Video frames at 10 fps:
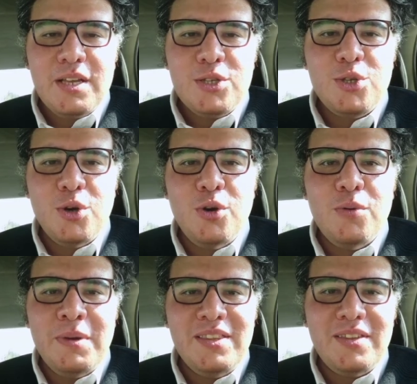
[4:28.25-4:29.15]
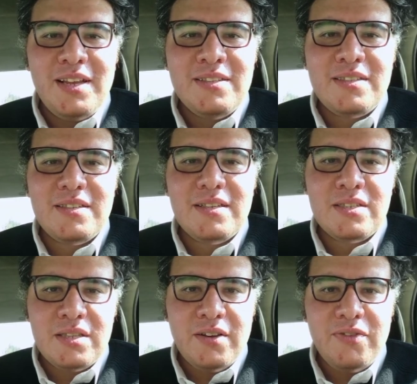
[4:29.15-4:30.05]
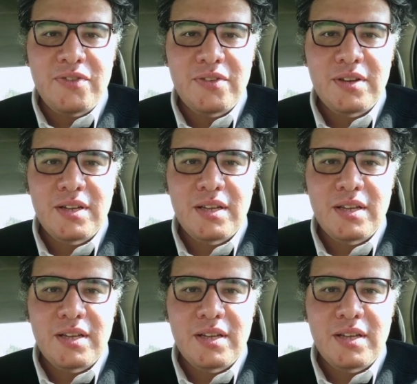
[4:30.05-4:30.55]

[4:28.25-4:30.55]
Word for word: So, maintenance stuff.